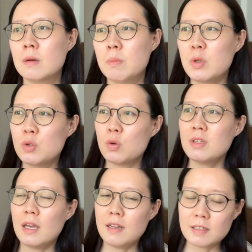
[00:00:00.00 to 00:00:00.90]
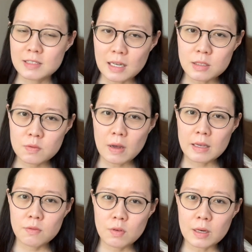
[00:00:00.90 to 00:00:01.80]
But you don't get that
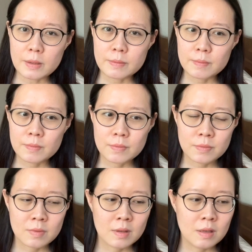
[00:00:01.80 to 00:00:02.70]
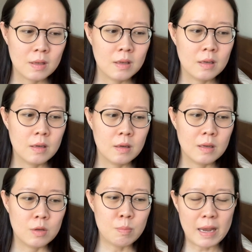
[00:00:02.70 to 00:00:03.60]
satisfying feeling.
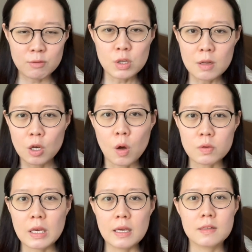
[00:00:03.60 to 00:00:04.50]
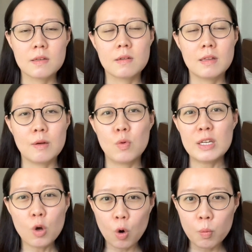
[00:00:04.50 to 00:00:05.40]
You might have to eat a lot of cake, like
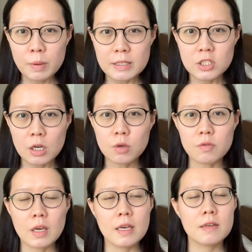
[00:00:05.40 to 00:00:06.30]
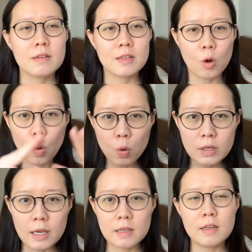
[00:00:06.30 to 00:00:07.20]
one whole big chunk of cake, the whole
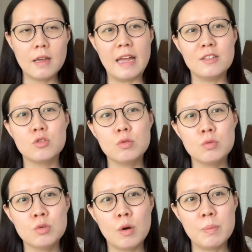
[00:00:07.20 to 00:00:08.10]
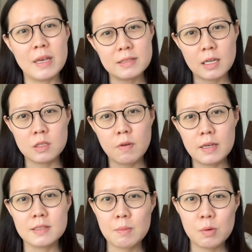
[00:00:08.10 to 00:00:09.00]
cake, and still not be as satisfied
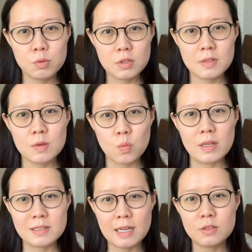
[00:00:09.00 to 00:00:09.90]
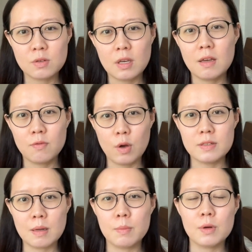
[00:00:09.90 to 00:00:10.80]
as someone who just eat one slice of cake, for
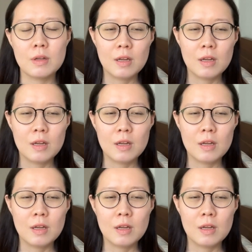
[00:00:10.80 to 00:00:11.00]
example.